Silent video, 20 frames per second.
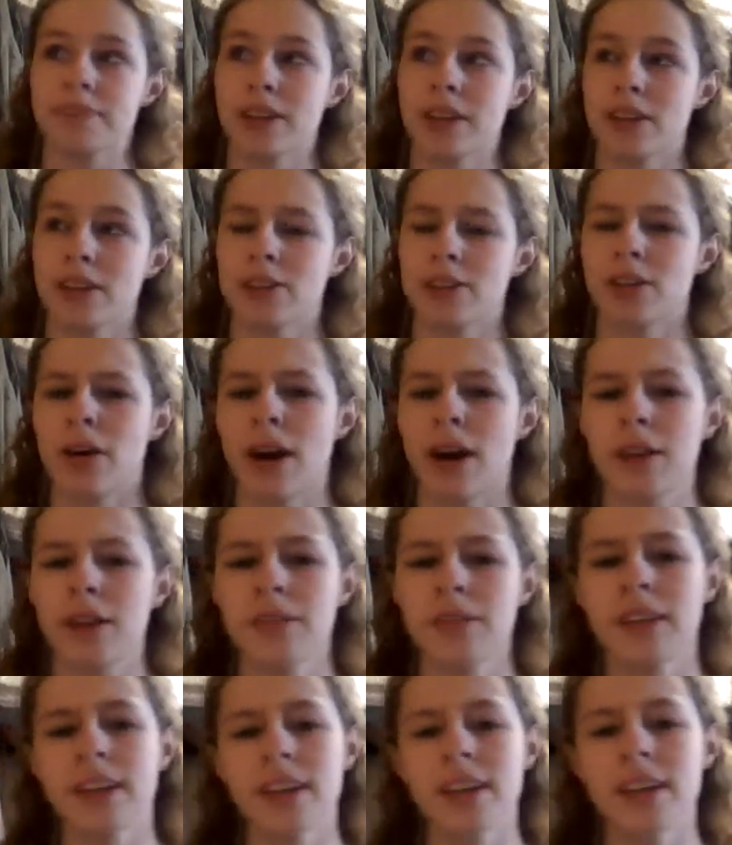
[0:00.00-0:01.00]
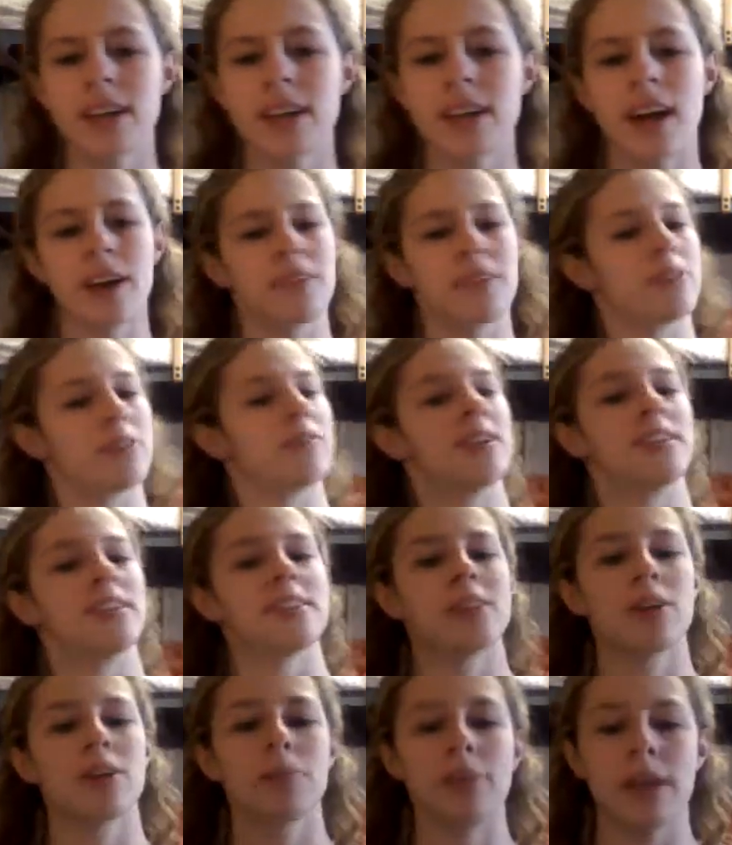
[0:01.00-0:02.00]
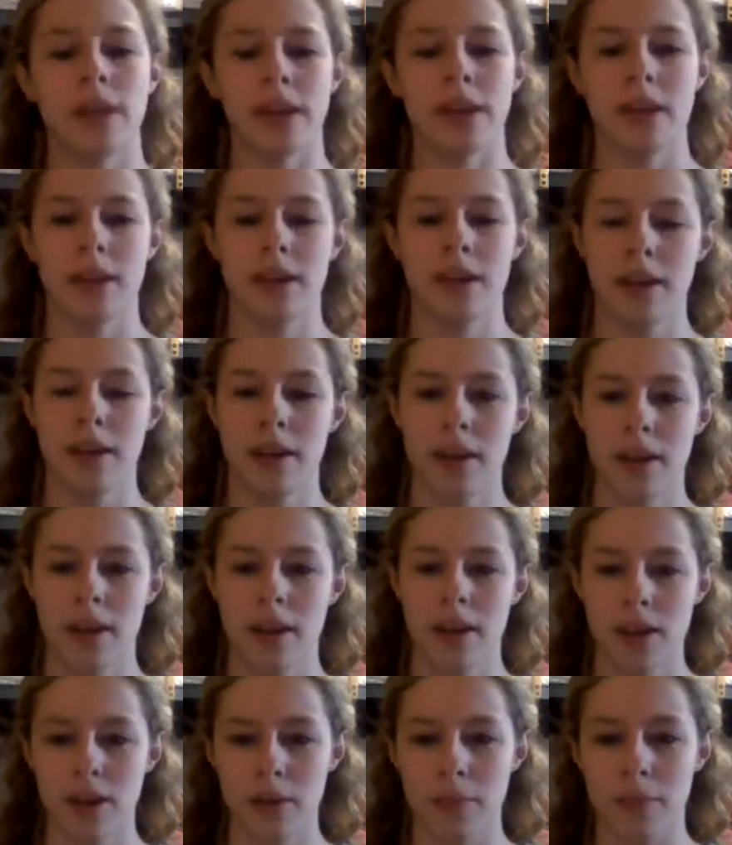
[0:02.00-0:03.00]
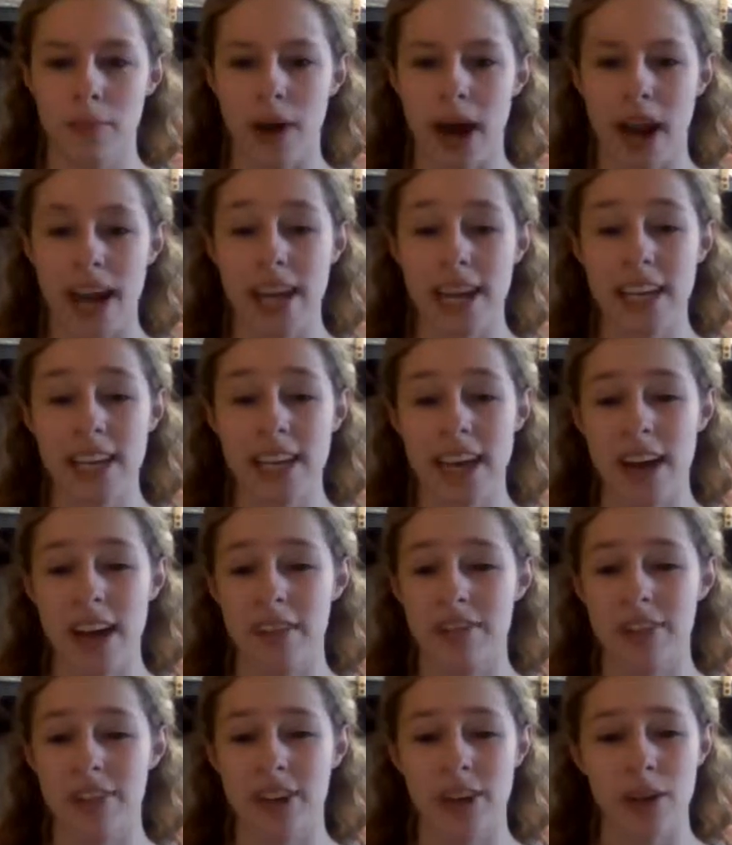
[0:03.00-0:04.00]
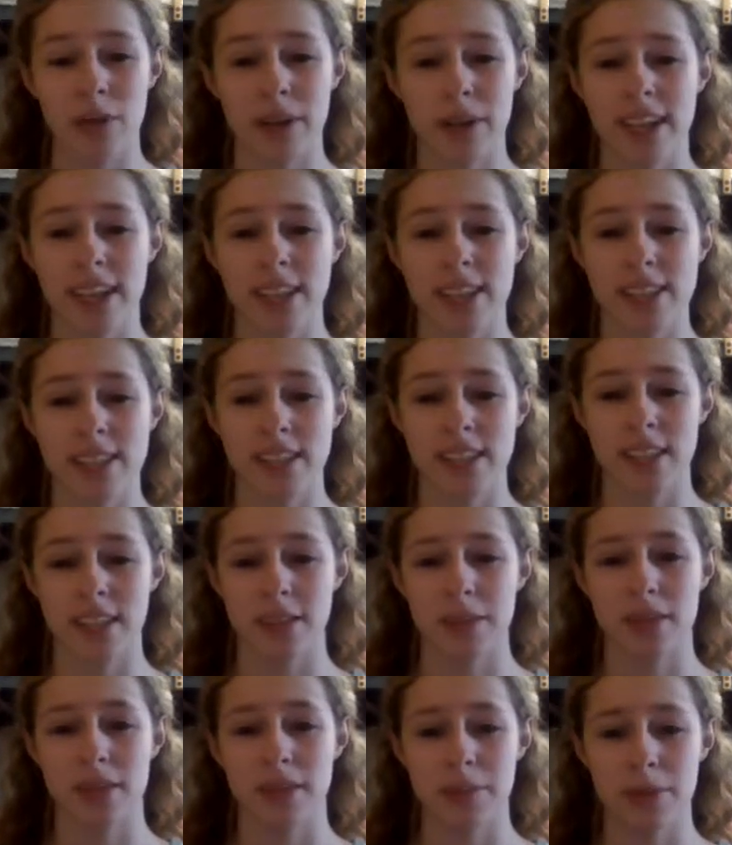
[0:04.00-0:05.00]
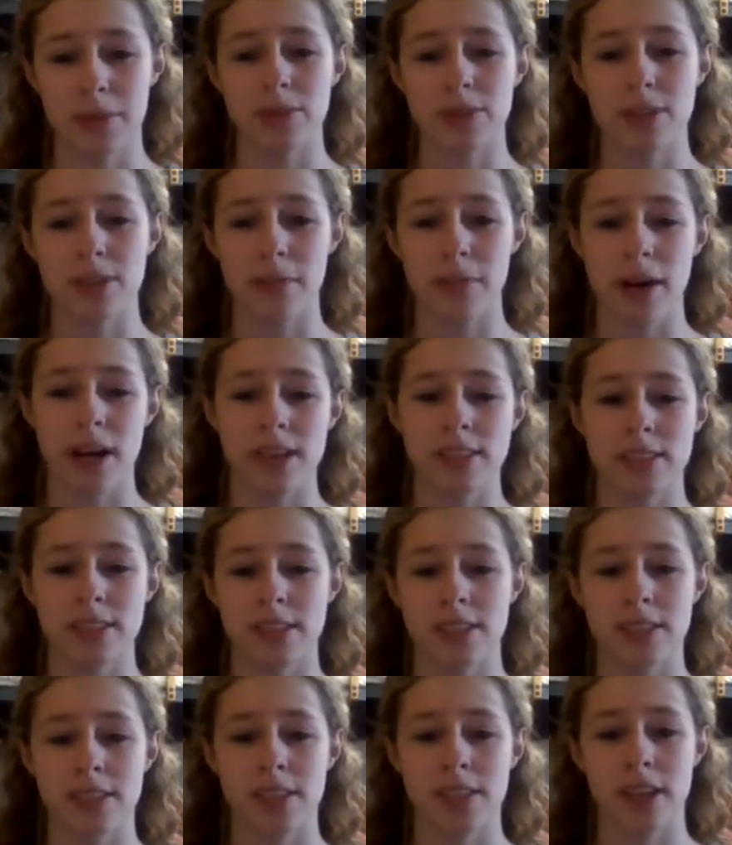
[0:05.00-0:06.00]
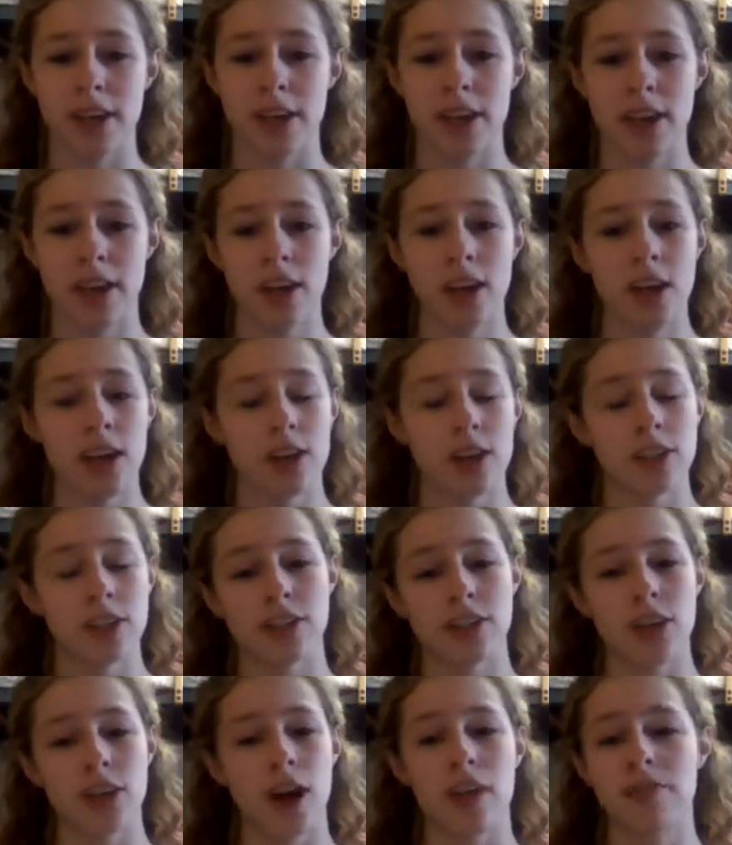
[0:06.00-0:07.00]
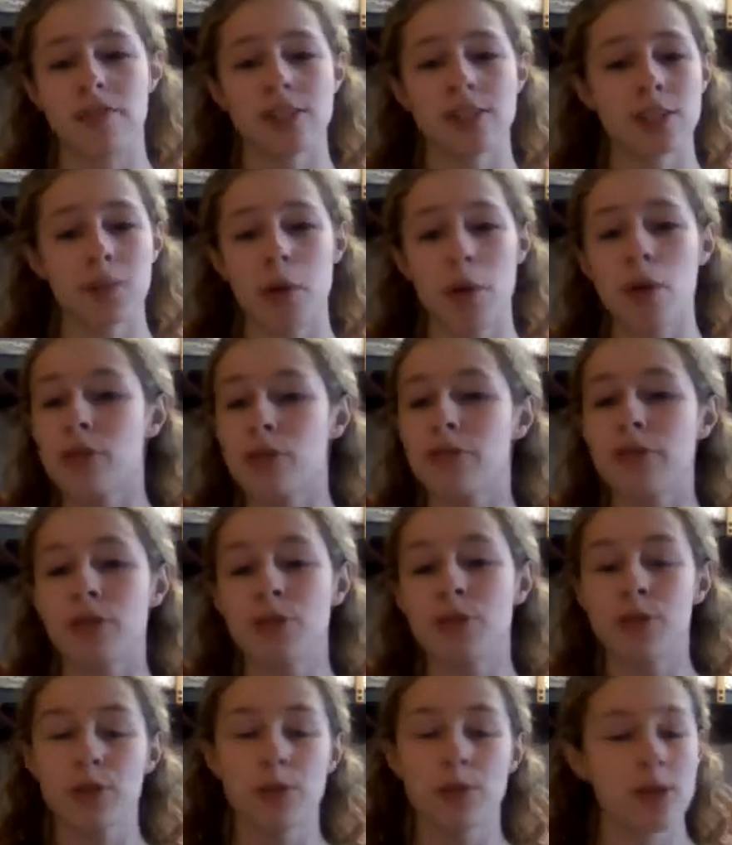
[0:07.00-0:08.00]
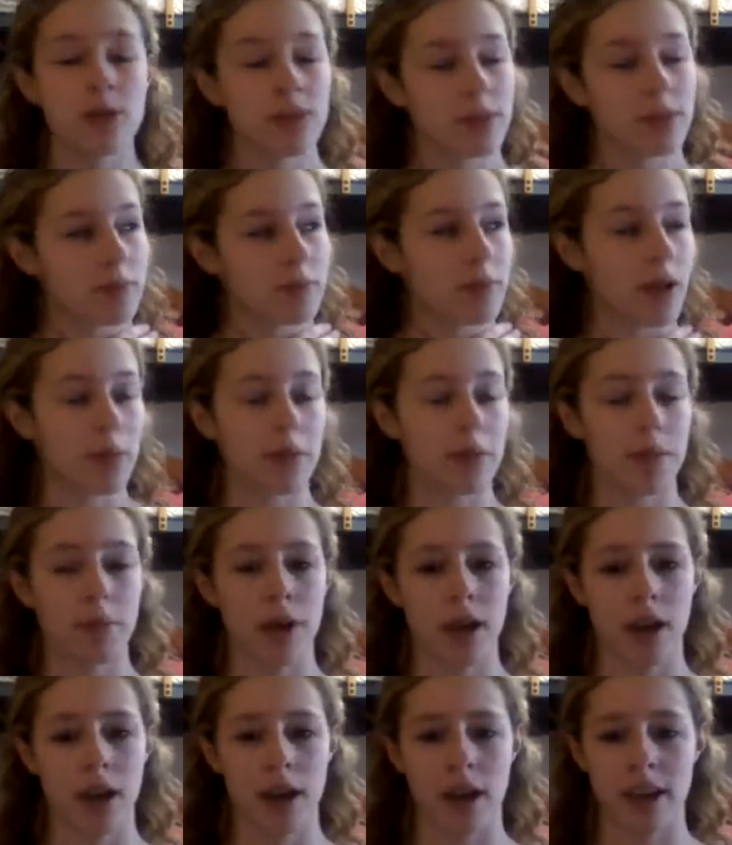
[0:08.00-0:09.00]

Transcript: so I don't know if he'd still be pining after her when he gets the music box and is like, she often spoke of you, blah blah blah.